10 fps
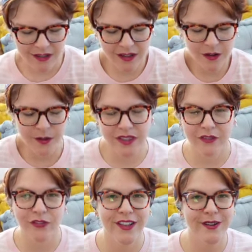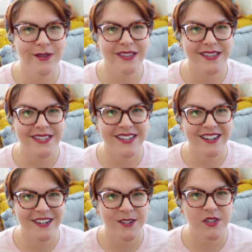go with the flow this
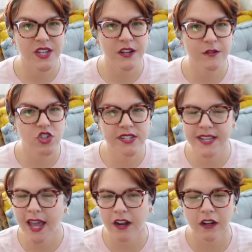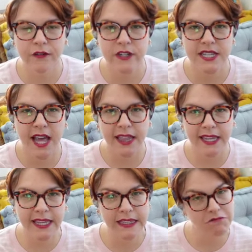year. So just head on over to that
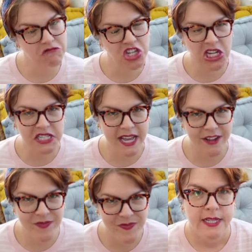link and check us out.